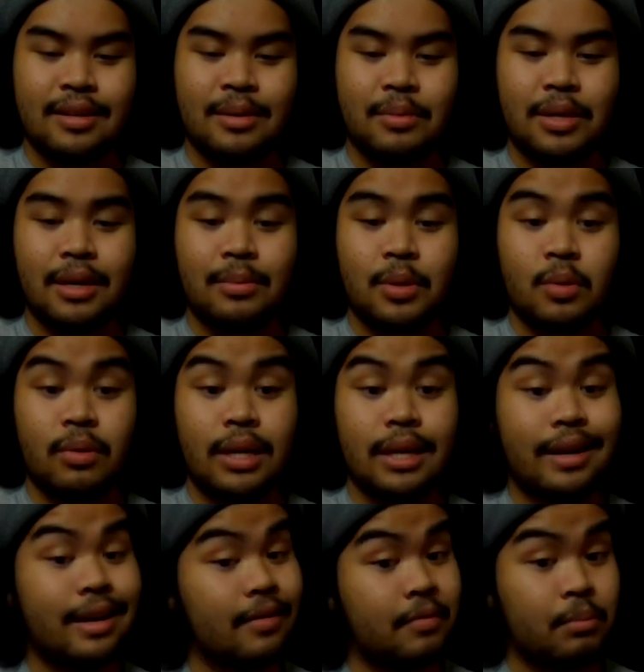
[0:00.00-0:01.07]
at the same time, so I
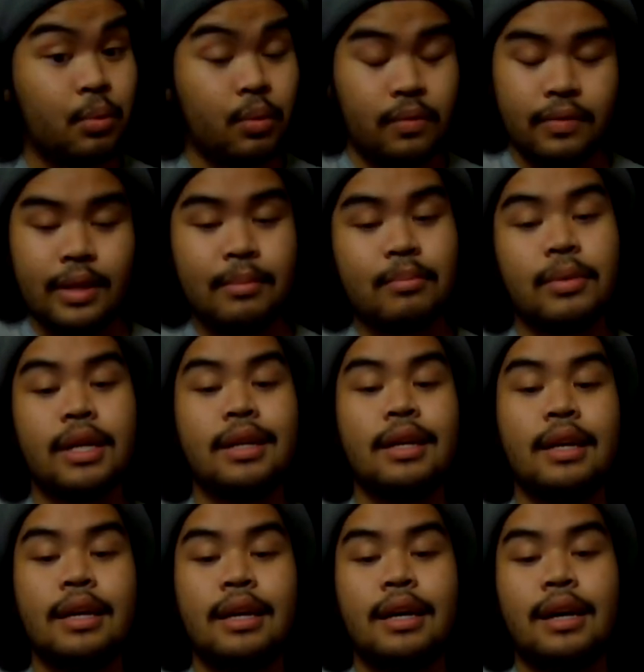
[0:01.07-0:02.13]
could have more of them.
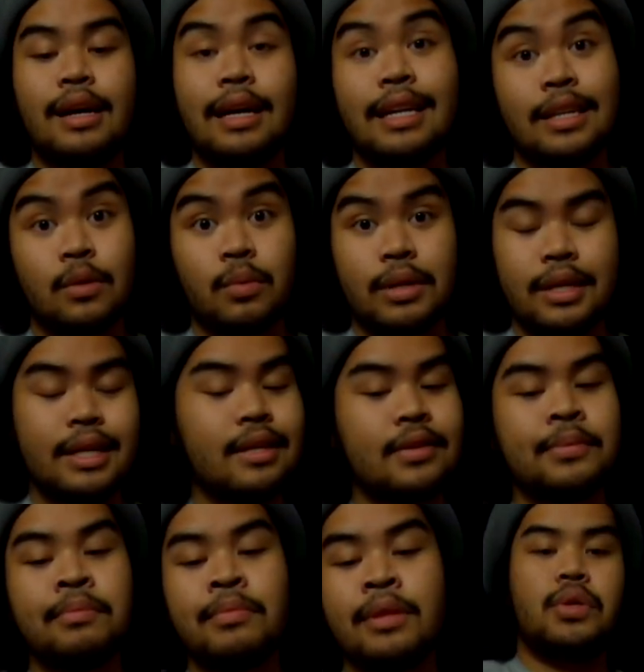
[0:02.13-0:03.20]
But uh, it is what it
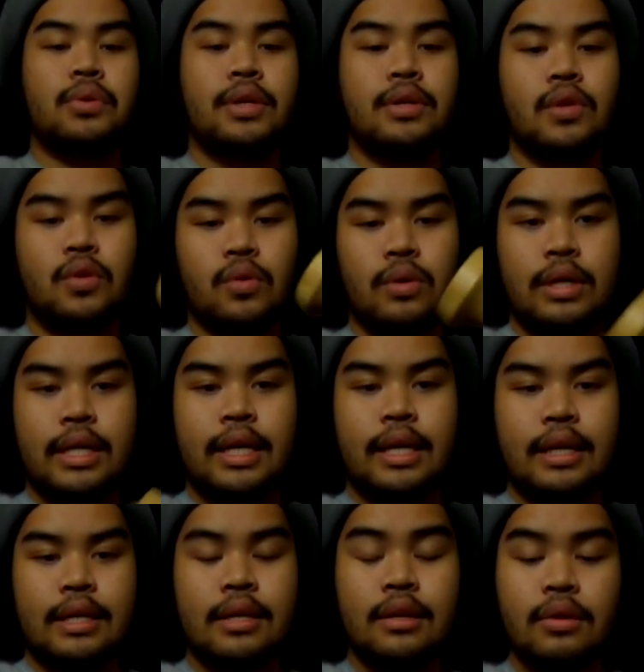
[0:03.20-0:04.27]
is. Also, this Ozora
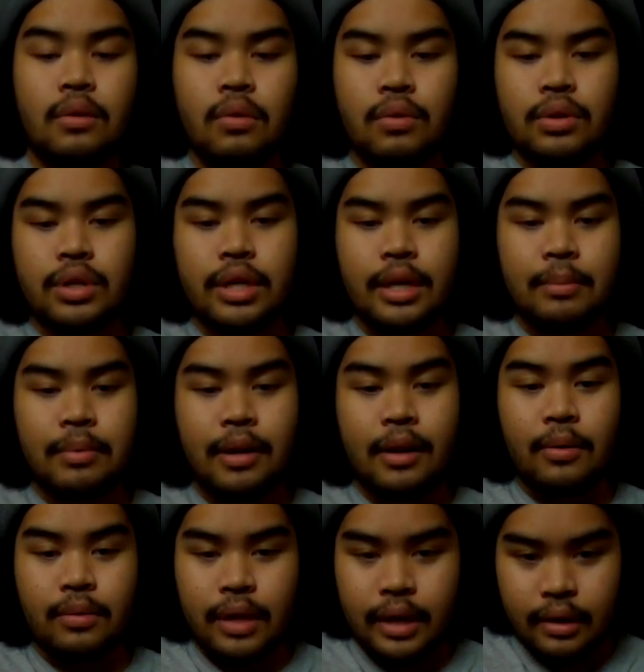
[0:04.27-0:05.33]
Ken, it's in the old shape,
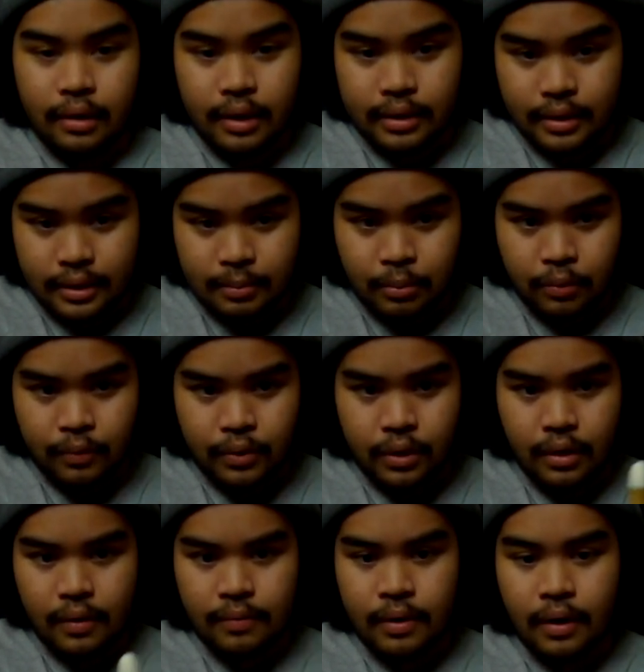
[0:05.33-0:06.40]
but I don't care because this is more of a
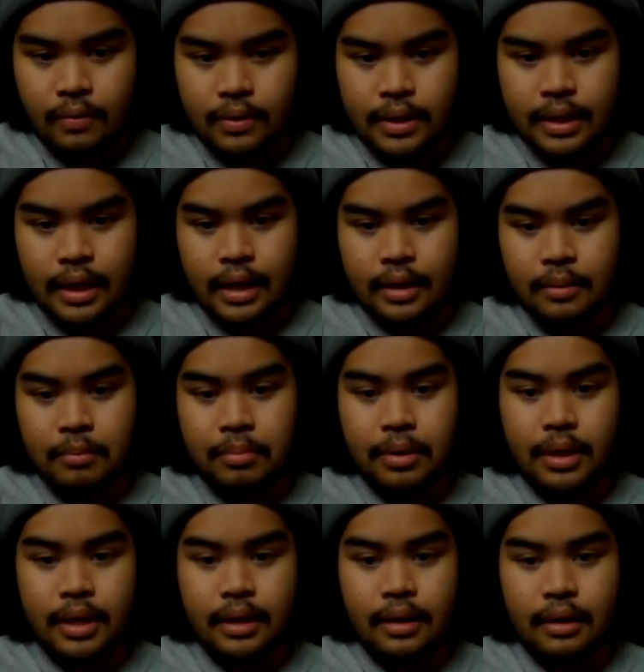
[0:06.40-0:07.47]
no novelty item.
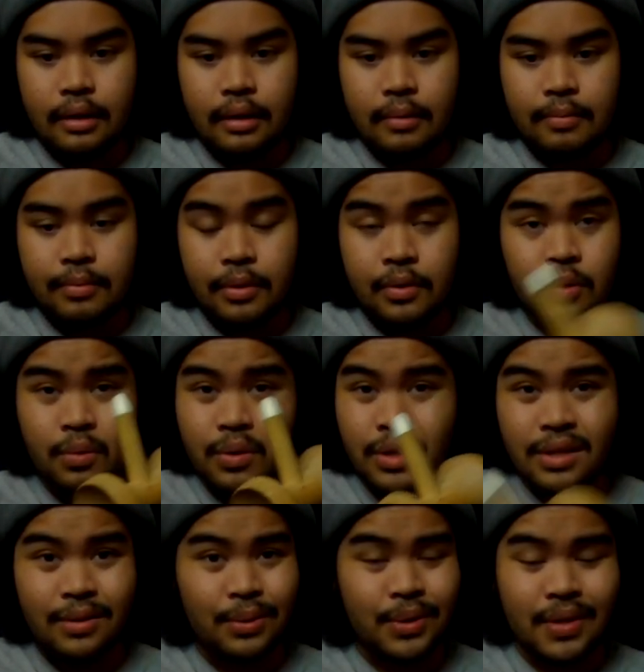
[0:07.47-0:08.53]
But um,
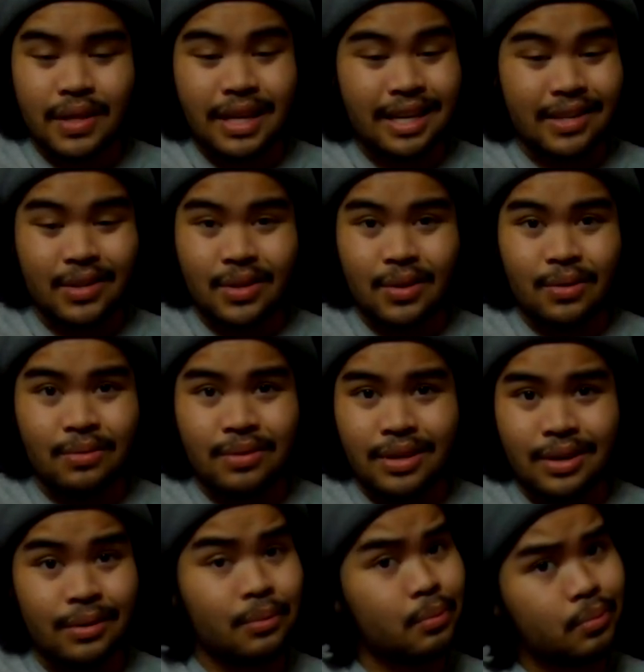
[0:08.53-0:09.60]
Ozora still slays, so
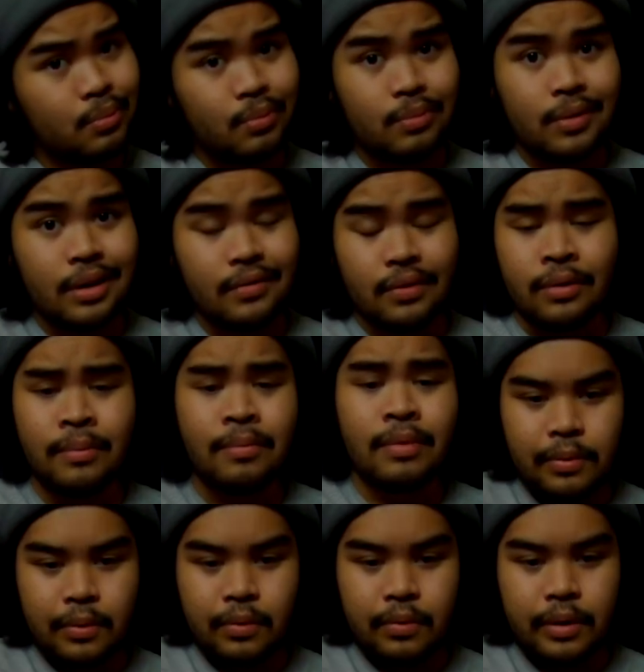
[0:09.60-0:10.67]
you know, whatever. The
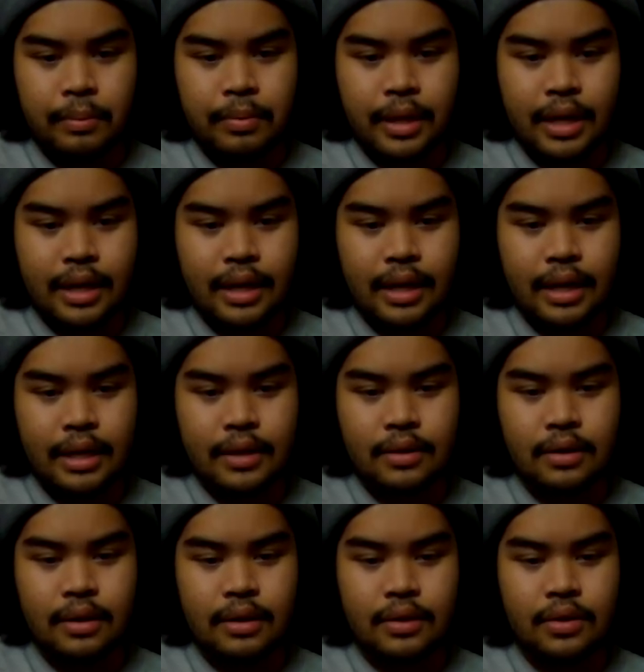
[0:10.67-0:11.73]
rubber grip that it
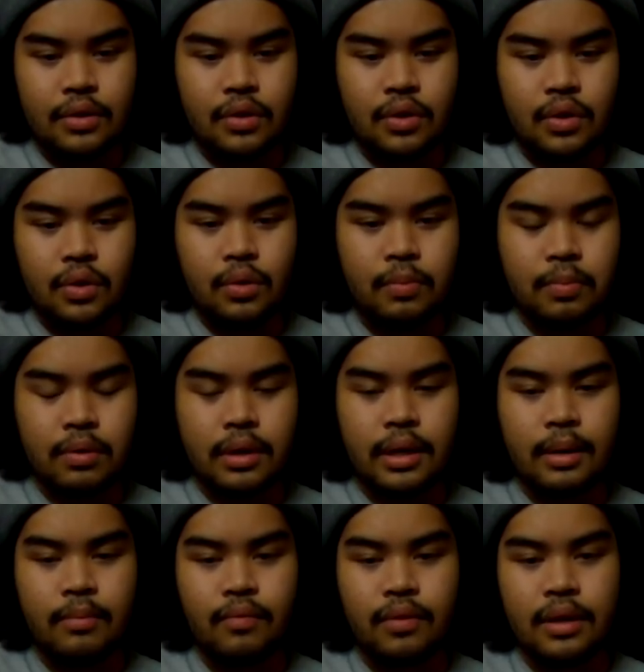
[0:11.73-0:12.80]
has on is super
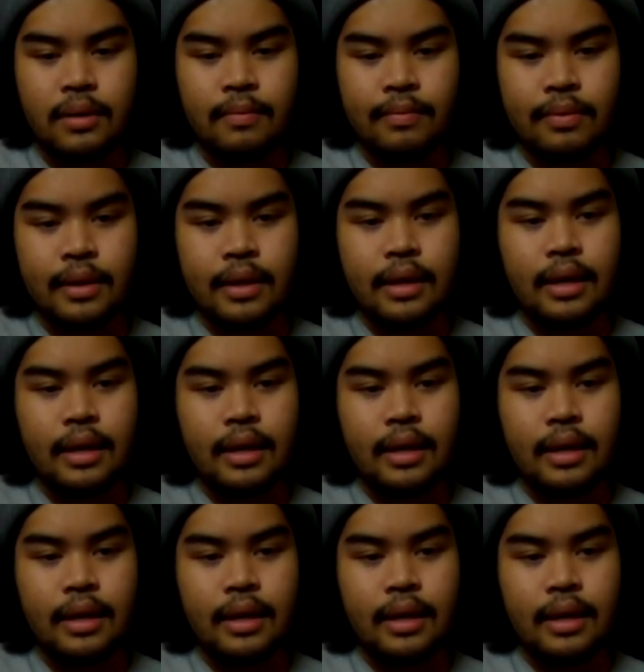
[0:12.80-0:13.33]
comfy